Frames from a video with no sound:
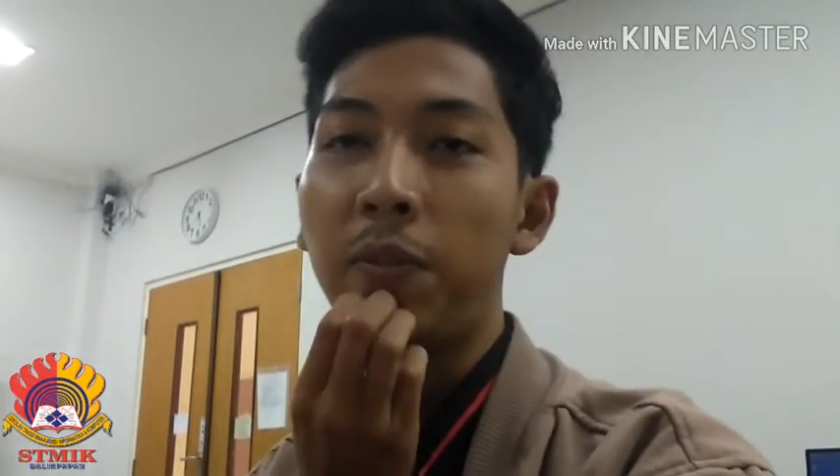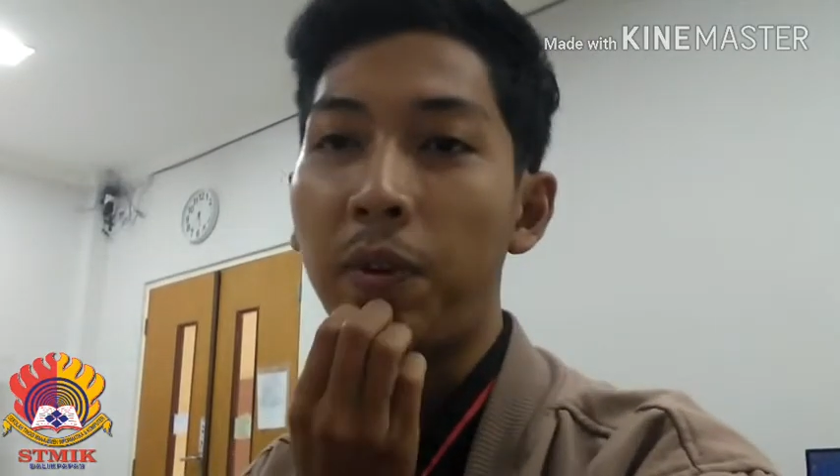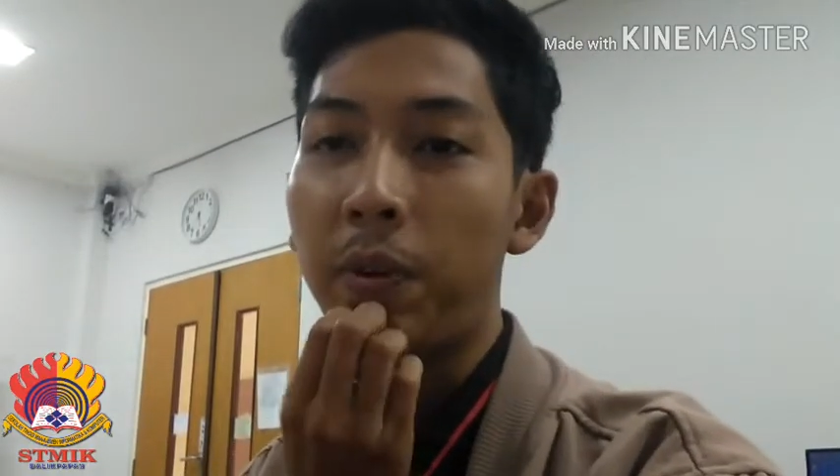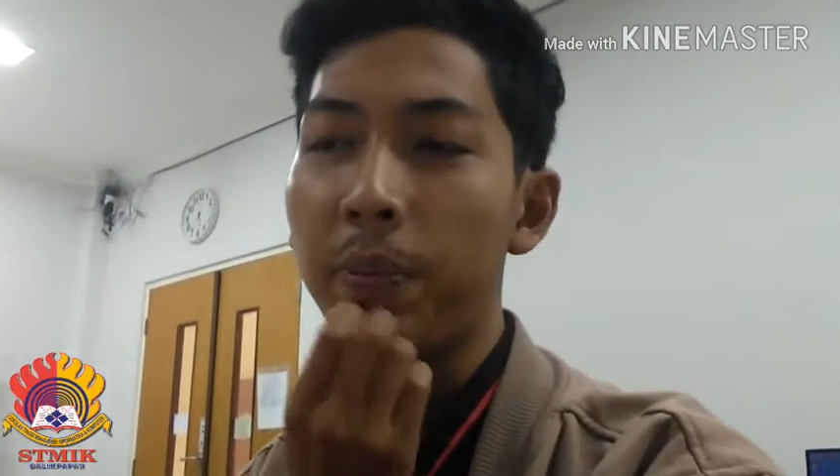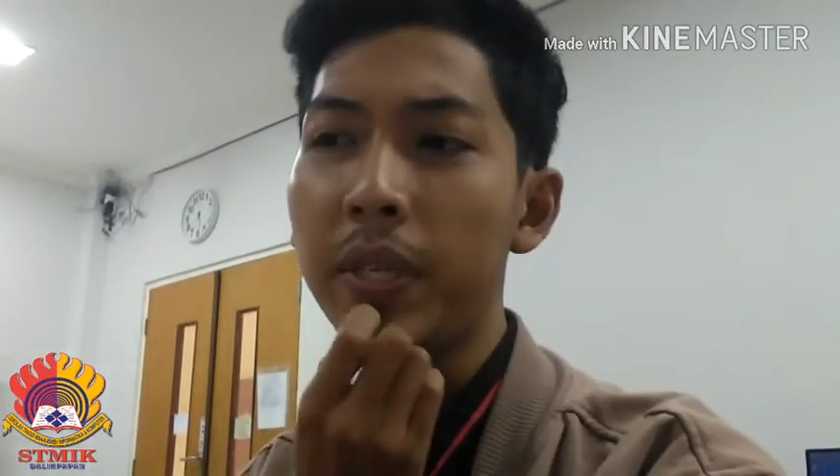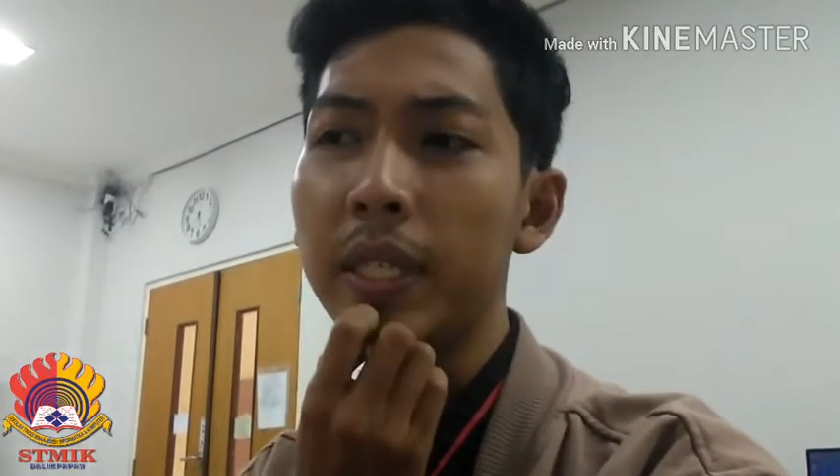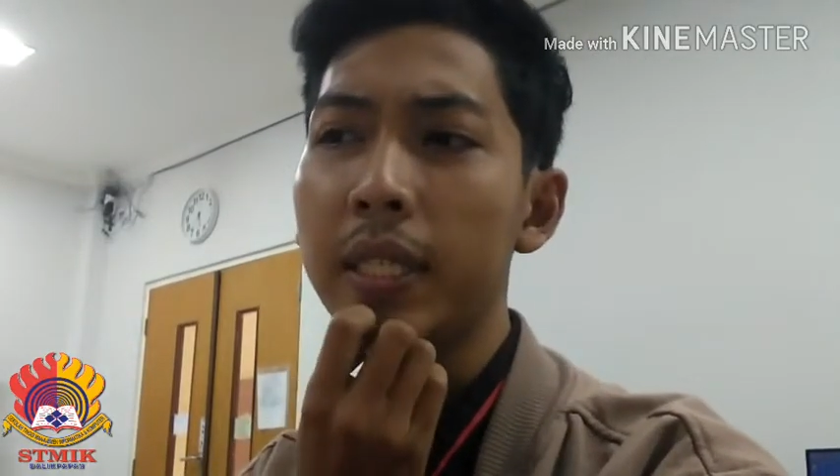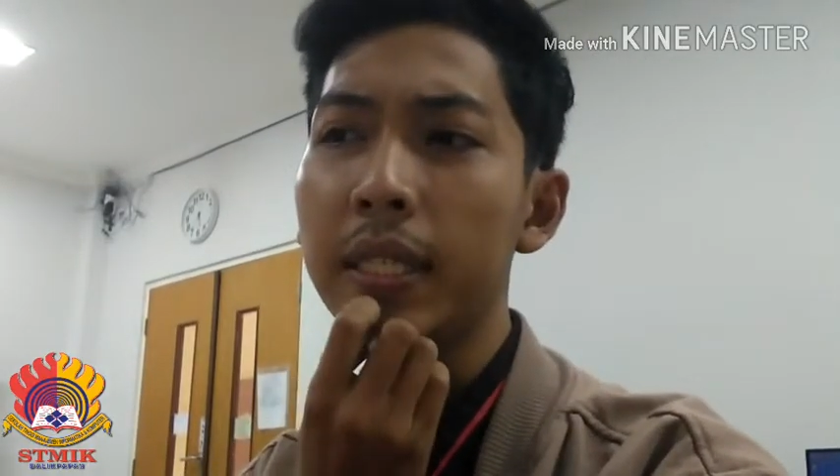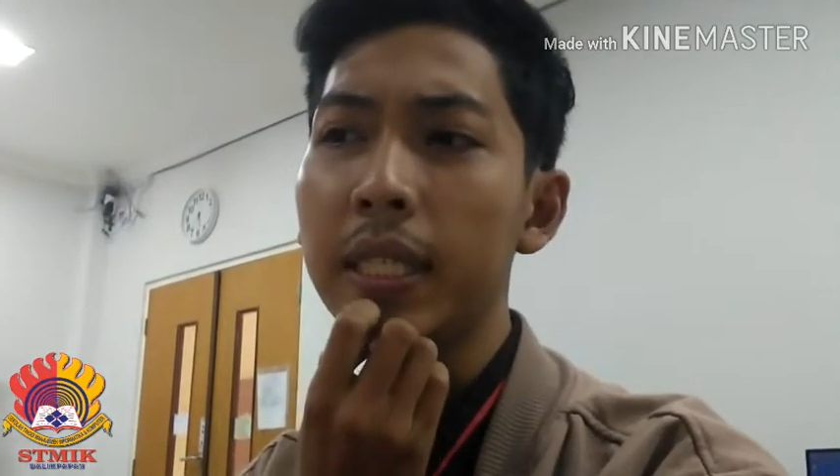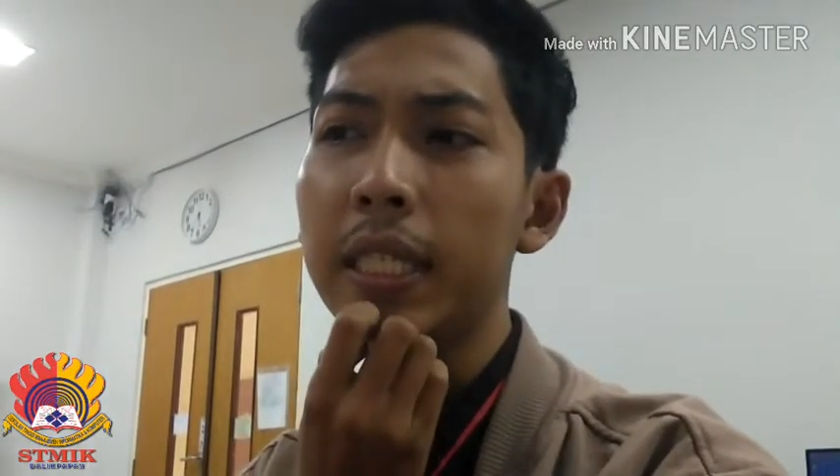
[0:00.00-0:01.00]

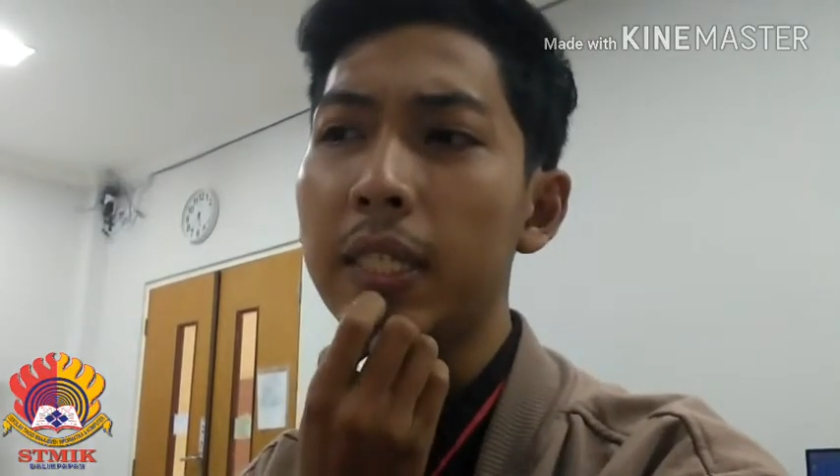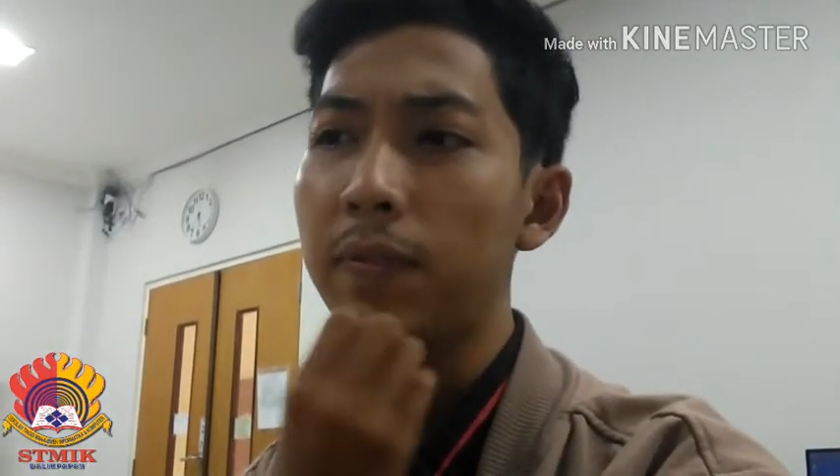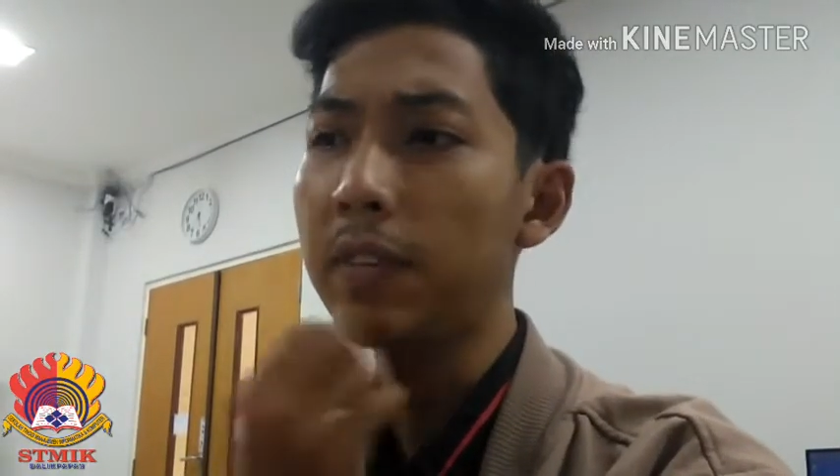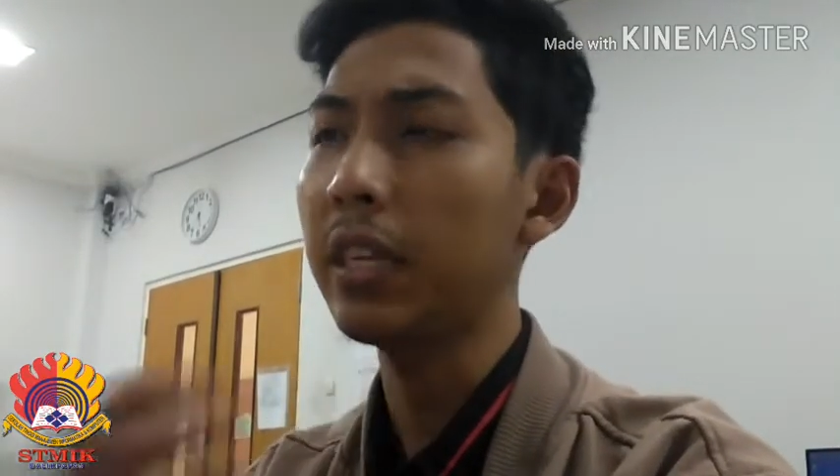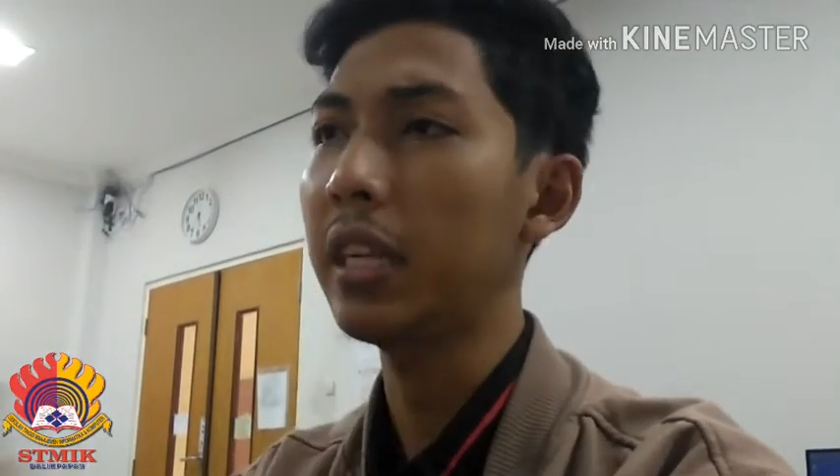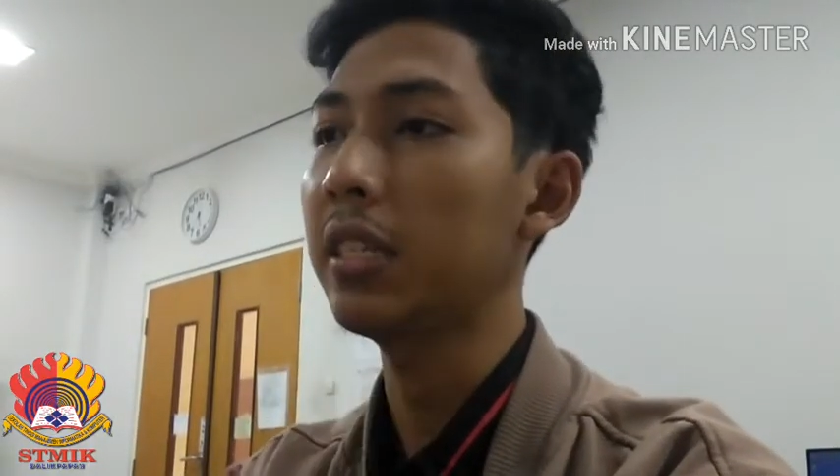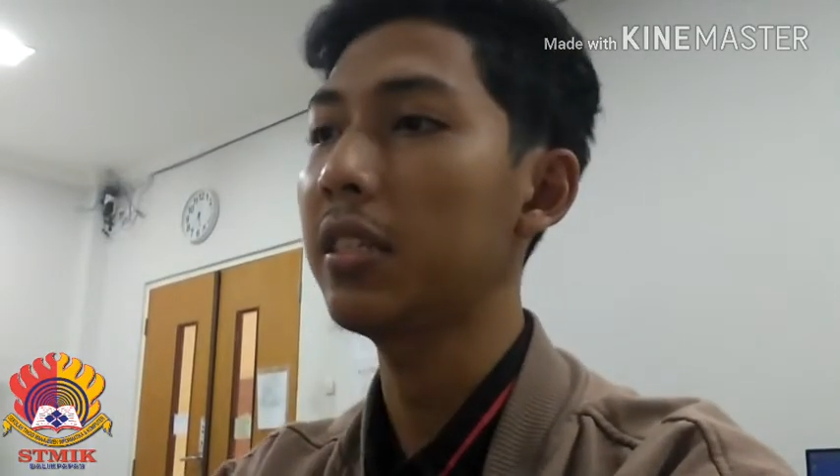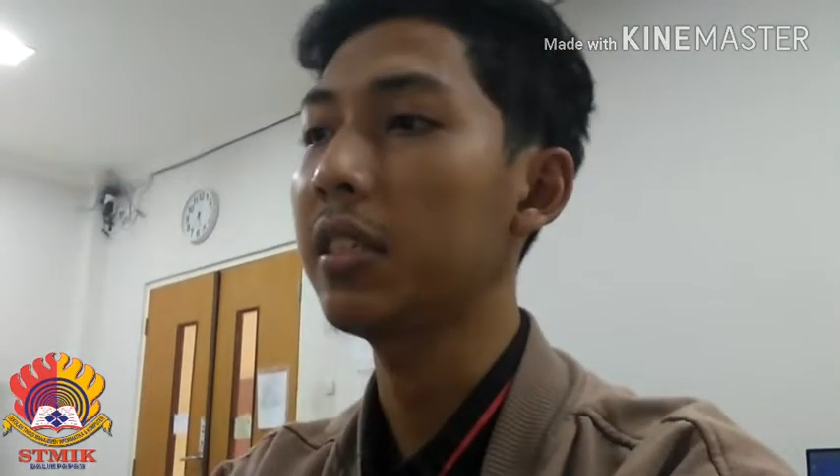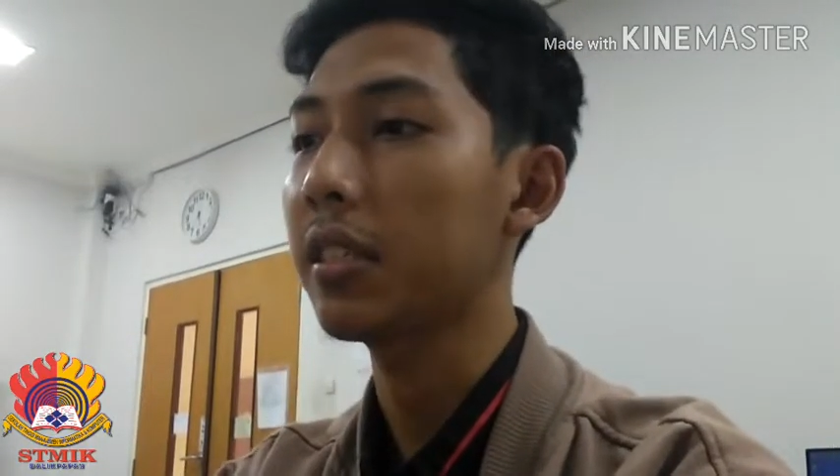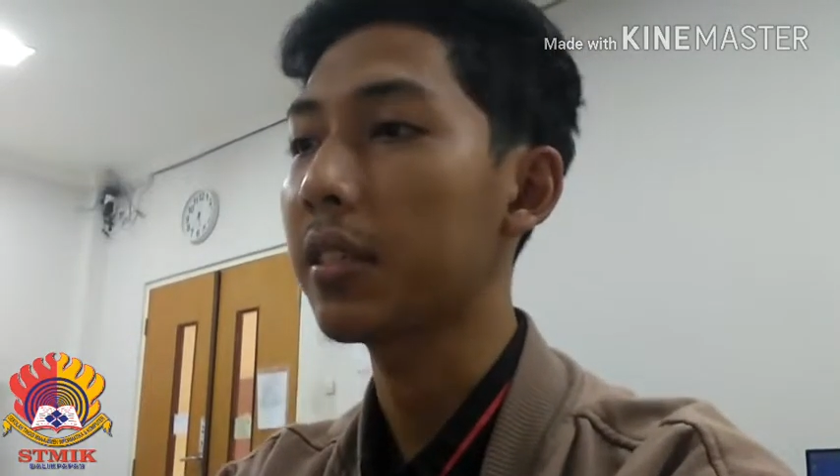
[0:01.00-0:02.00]
developing different
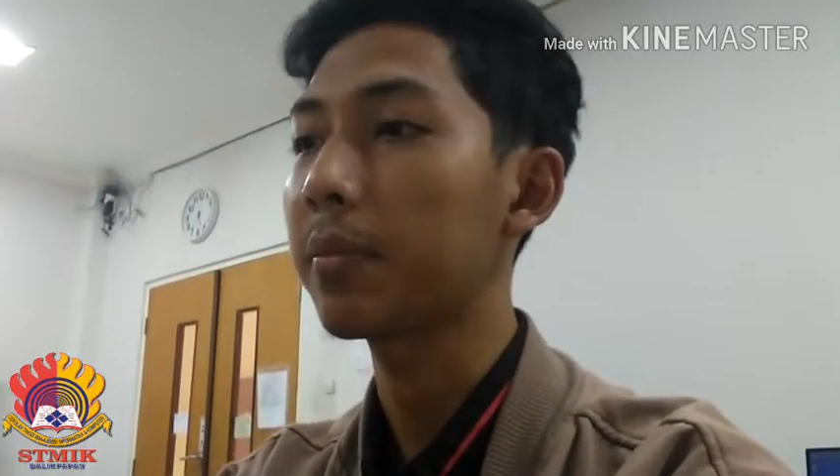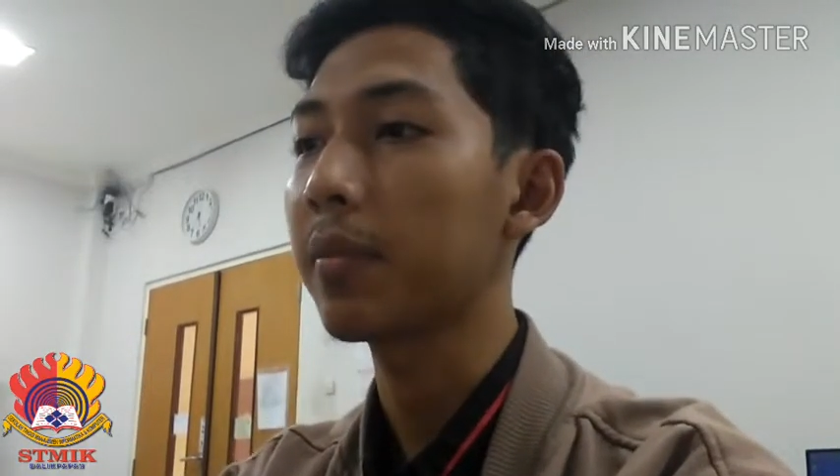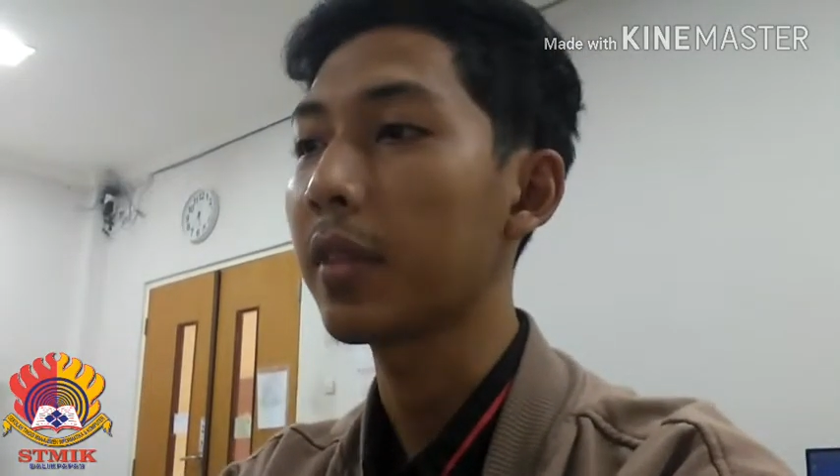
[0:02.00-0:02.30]
engine